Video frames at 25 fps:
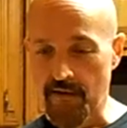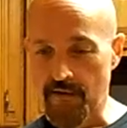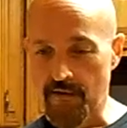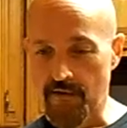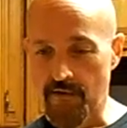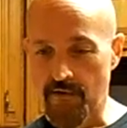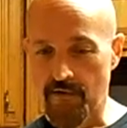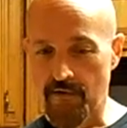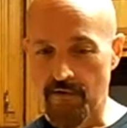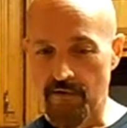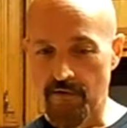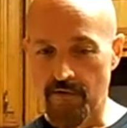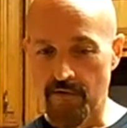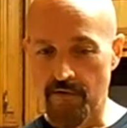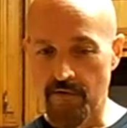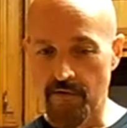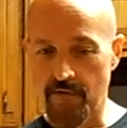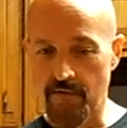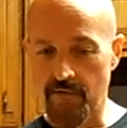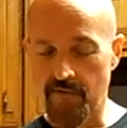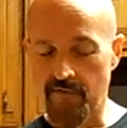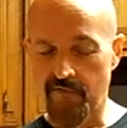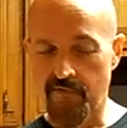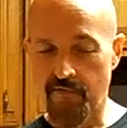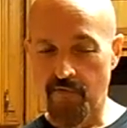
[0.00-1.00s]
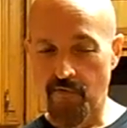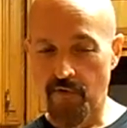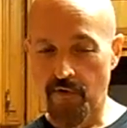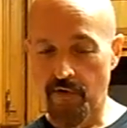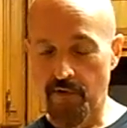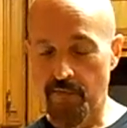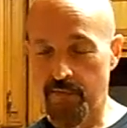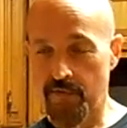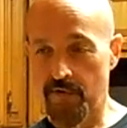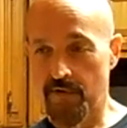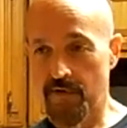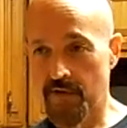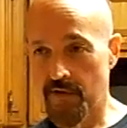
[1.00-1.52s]
So
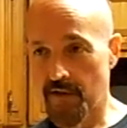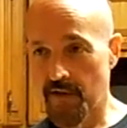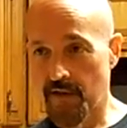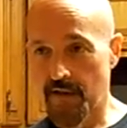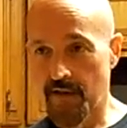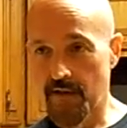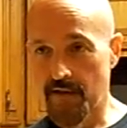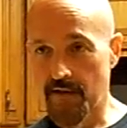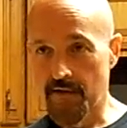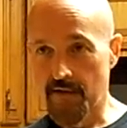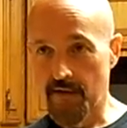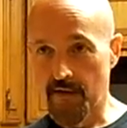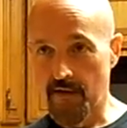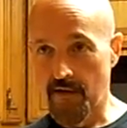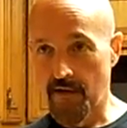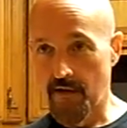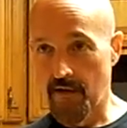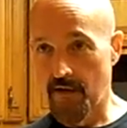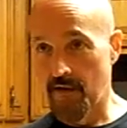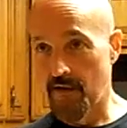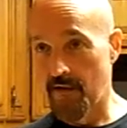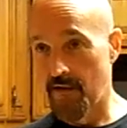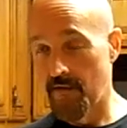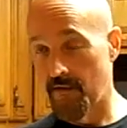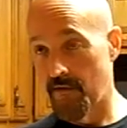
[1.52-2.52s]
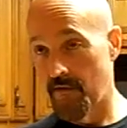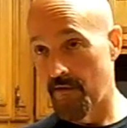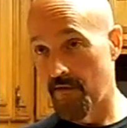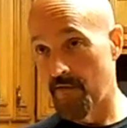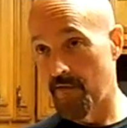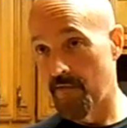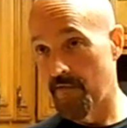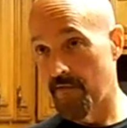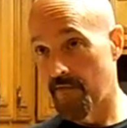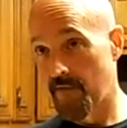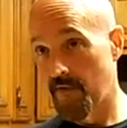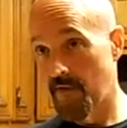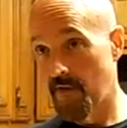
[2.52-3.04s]
40%
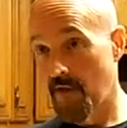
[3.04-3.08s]
of